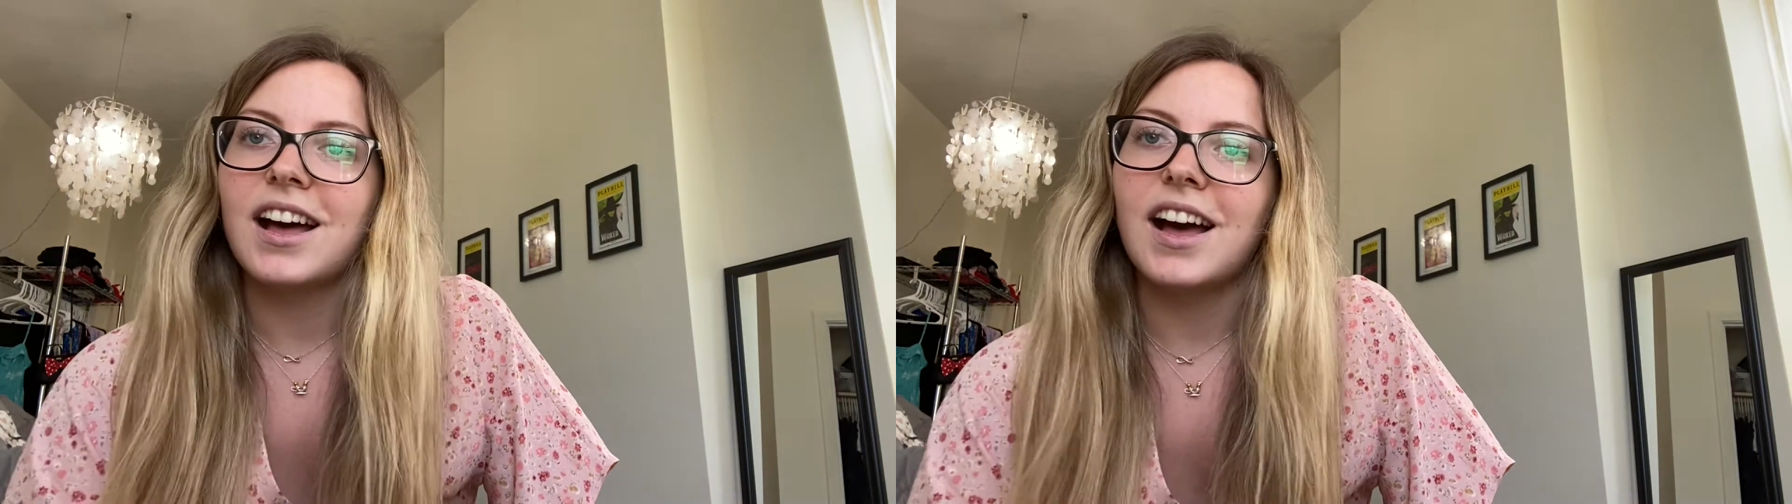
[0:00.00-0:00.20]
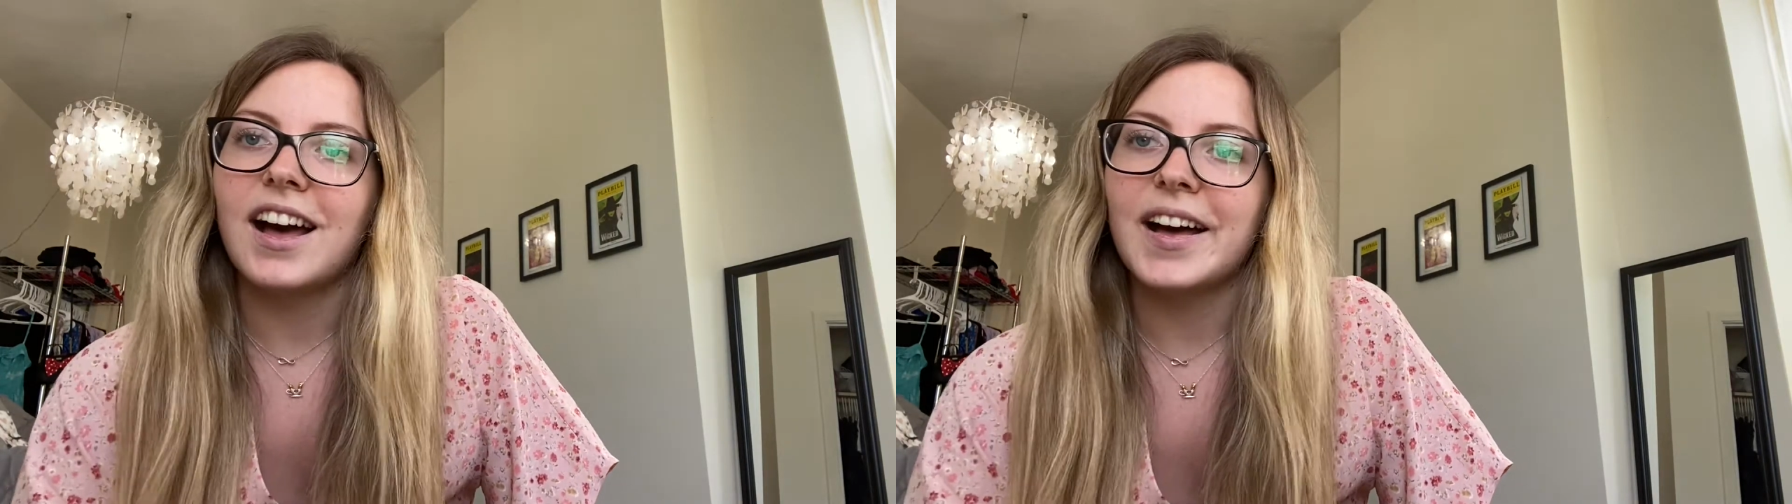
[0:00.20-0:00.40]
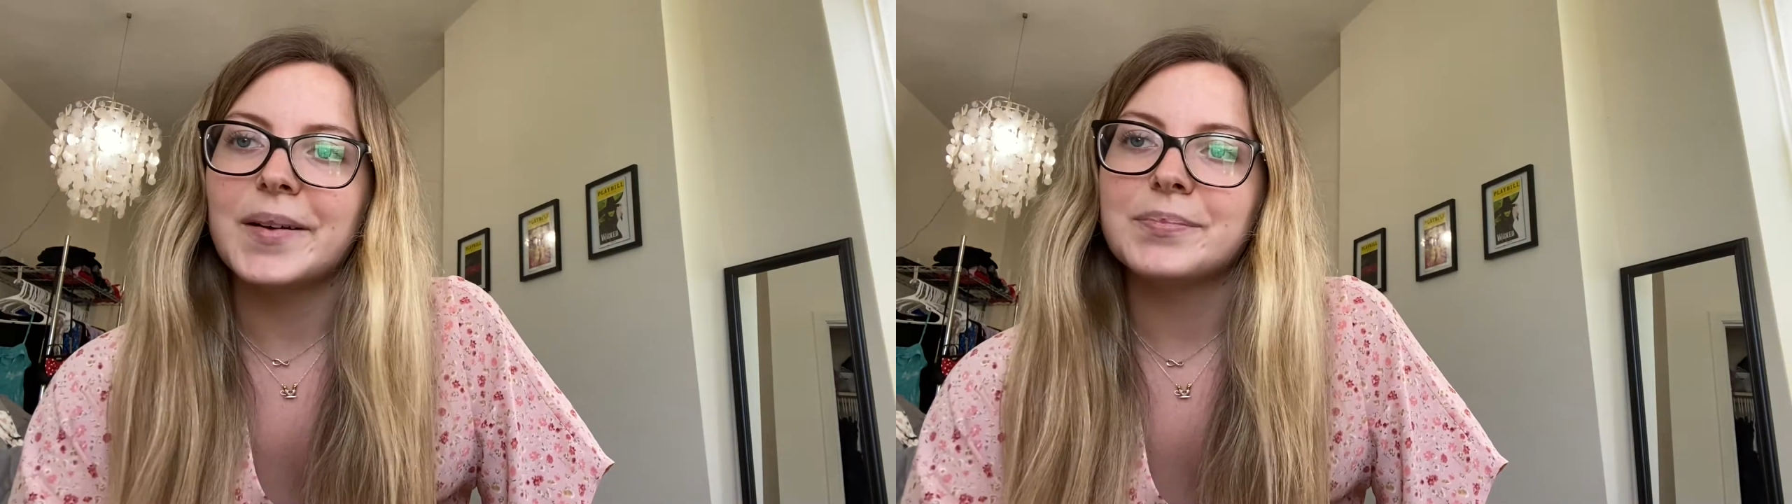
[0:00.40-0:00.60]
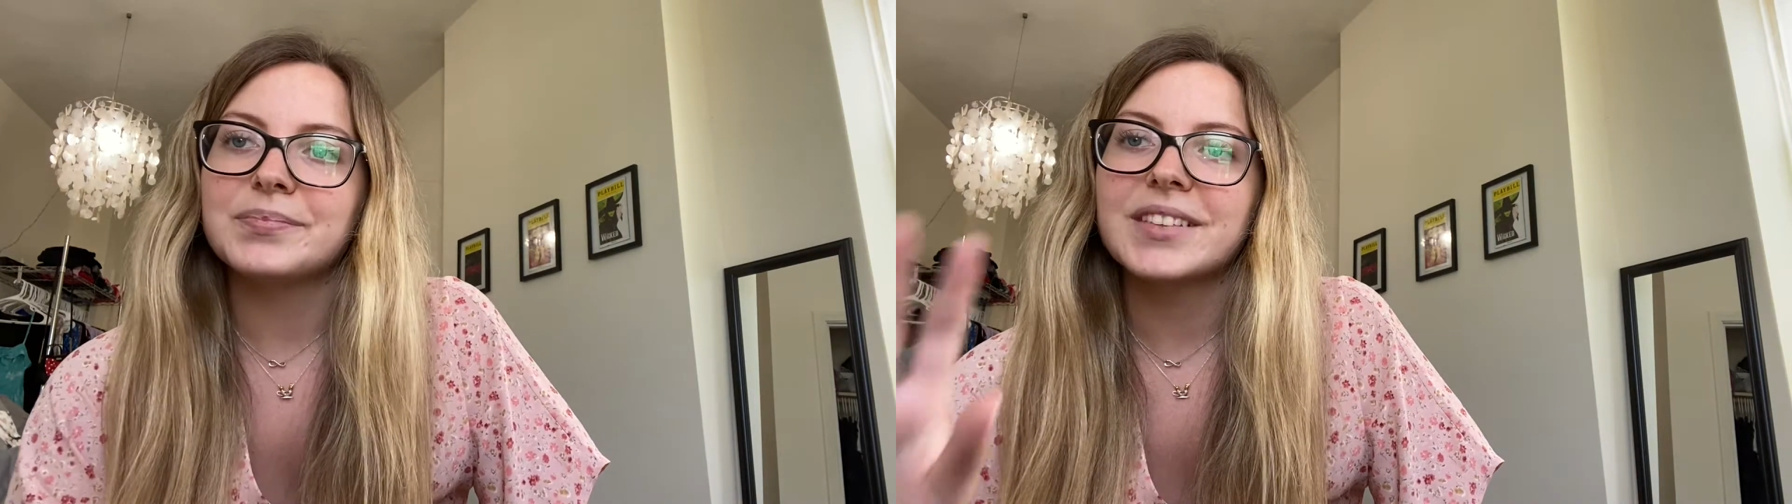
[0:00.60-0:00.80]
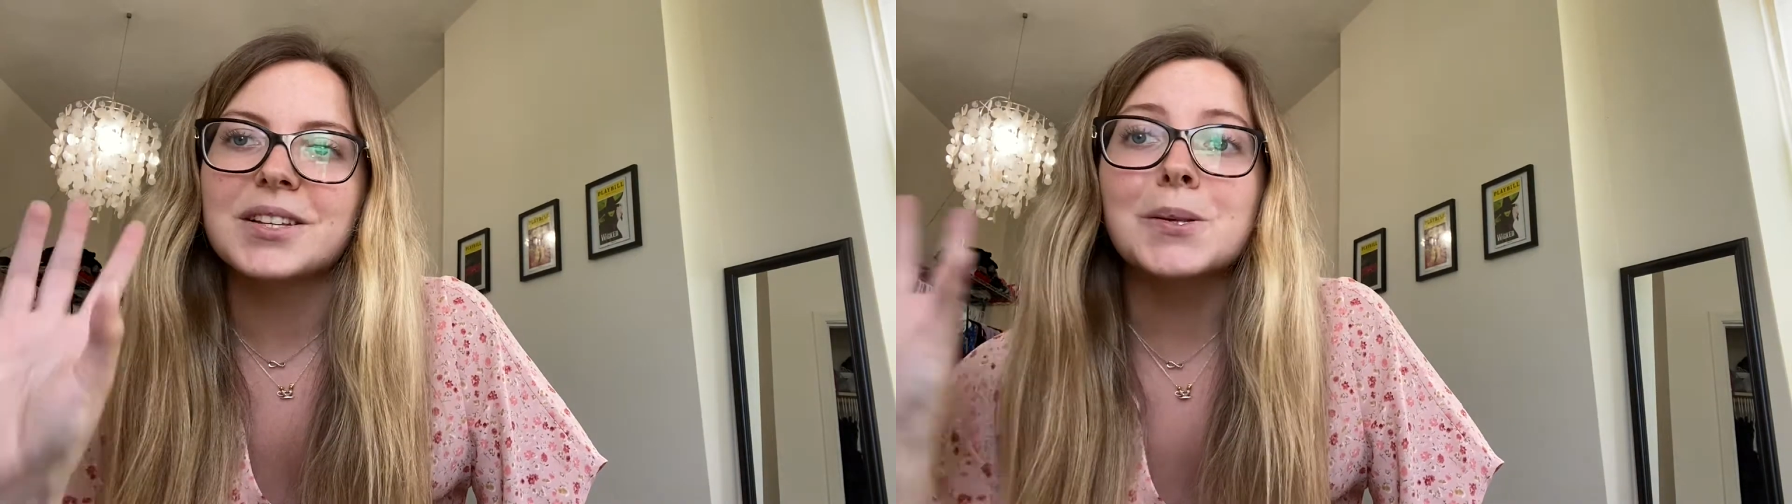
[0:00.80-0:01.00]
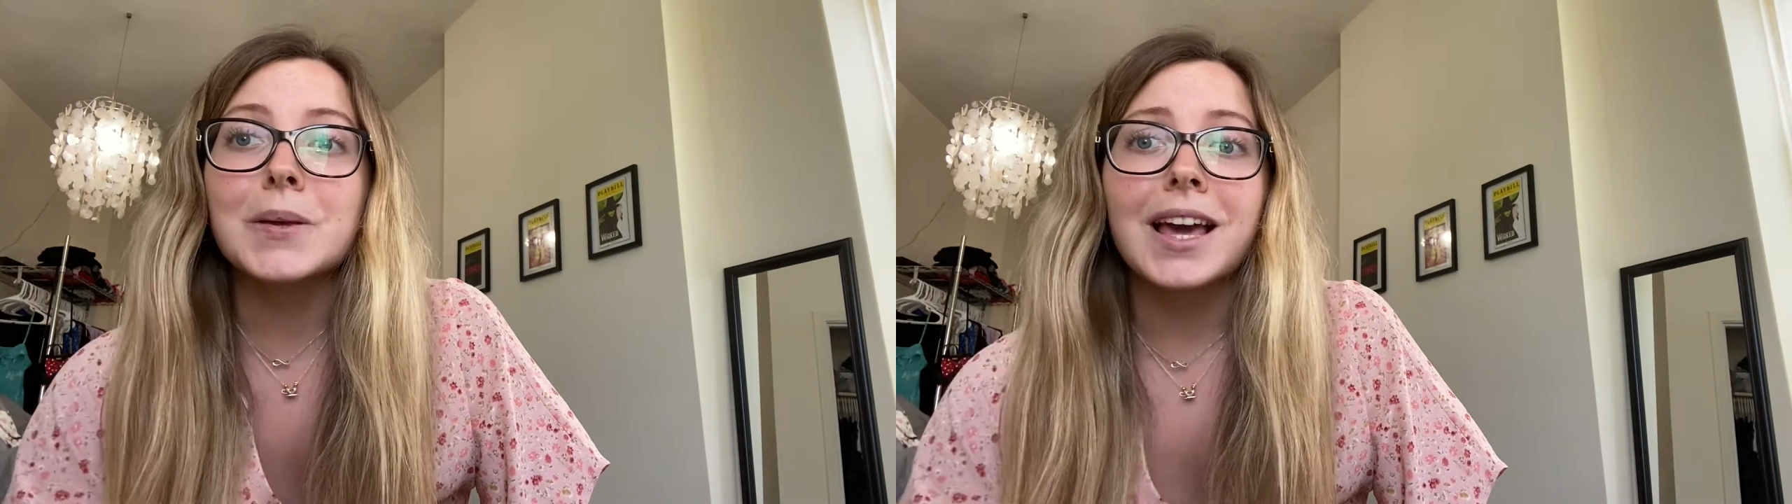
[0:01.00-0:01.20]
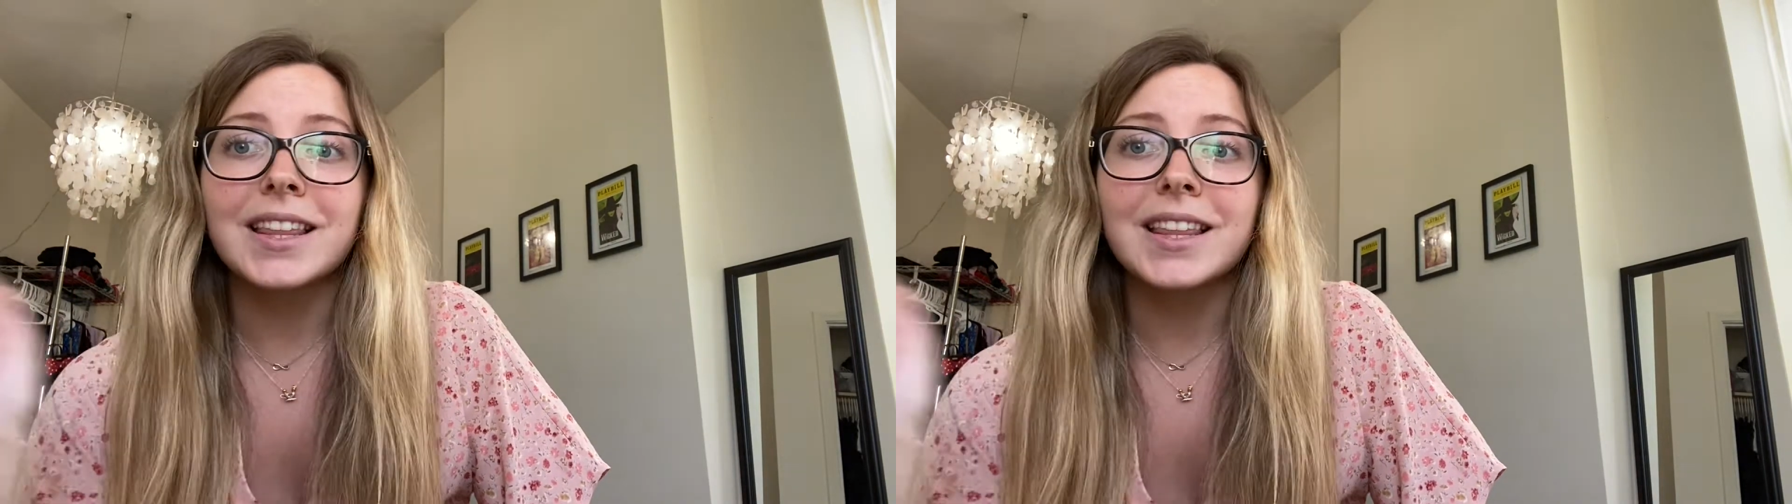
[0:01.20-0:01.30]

Um, so yeah,